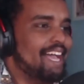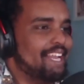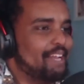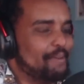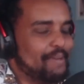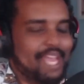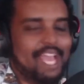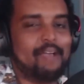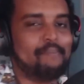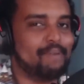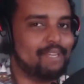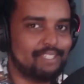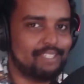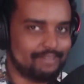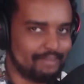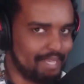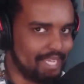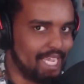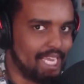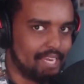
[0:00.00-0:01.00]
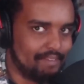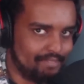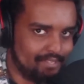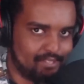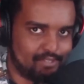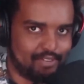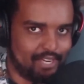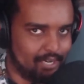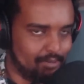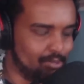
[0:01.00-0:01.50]
I would happily do it again if this
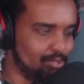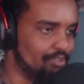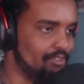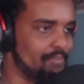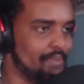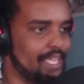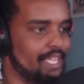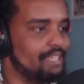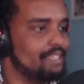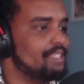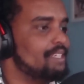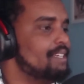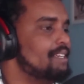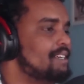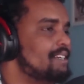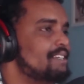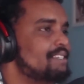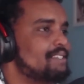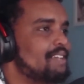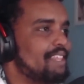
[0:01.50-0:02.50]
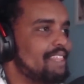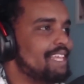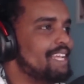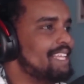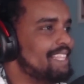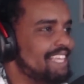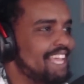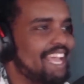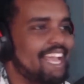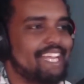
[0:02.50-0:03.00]
track was remade. So I
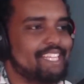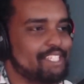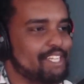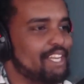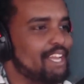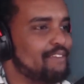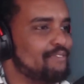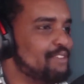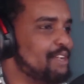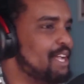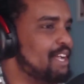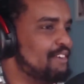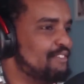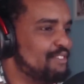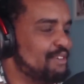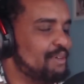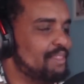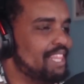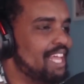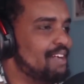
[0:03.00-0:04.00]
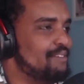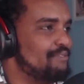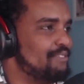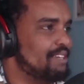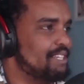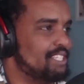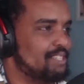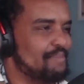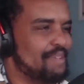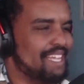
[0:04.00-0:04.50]
think it has enough going for on that
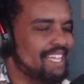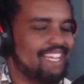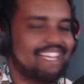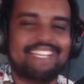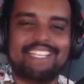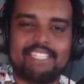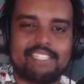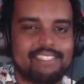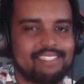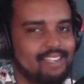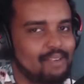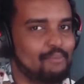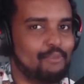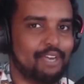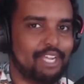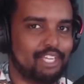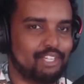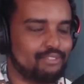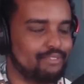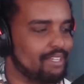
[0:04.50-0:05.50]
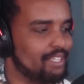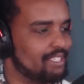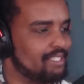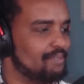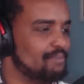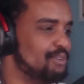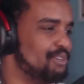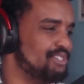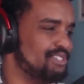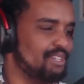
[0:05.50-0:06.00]
front to make it at least somewhat
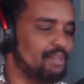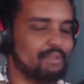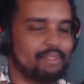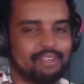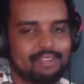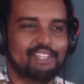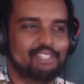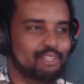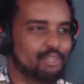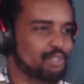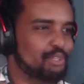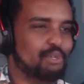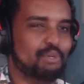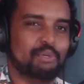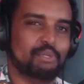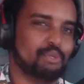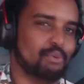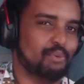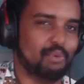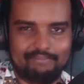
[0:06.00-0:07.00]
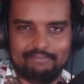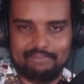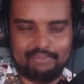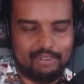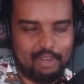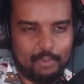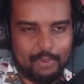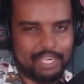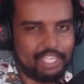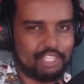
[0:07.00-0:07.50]
interesting, more so than your usual
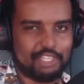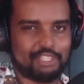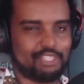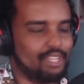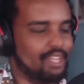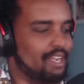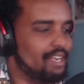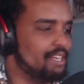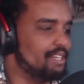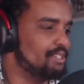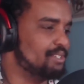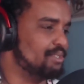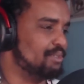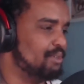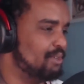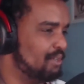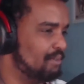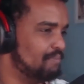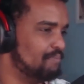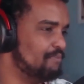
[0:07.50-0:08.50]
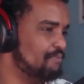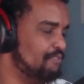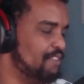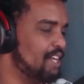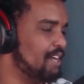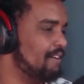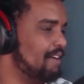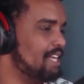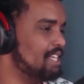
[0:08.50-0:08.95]
Luigi circuits or figure eight